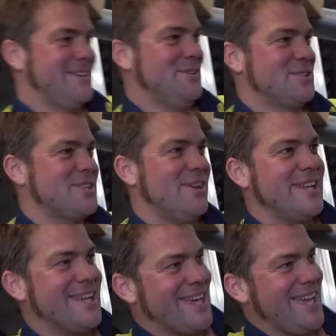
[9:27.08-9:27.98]
Cool, so on
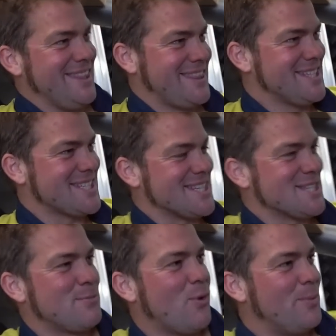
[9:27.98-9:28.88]
the other hand, this
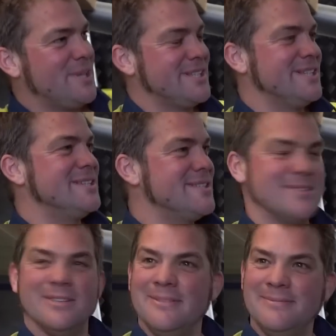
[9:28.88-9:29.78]
is what we did
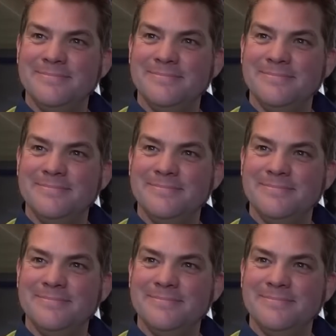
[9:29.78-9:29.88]
install.